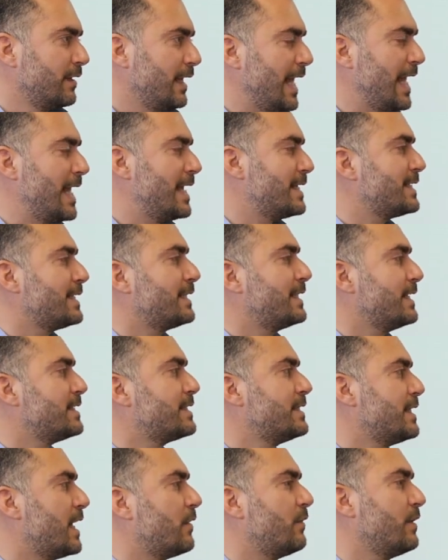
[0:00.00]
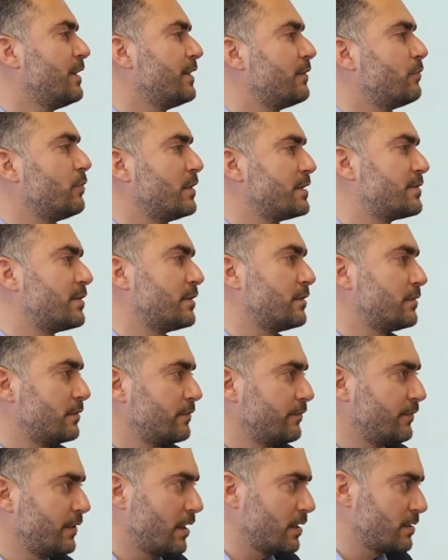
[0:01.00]
as it is now in the Western
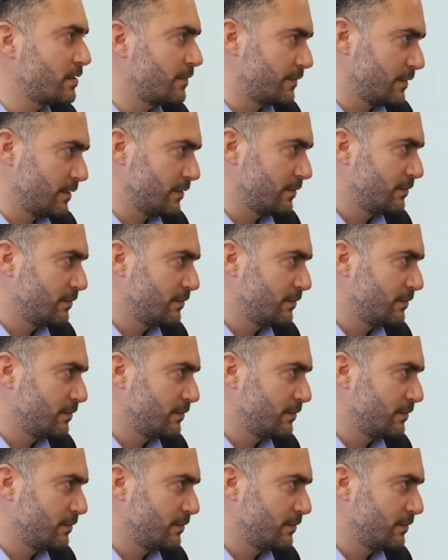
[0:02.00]
philosophy?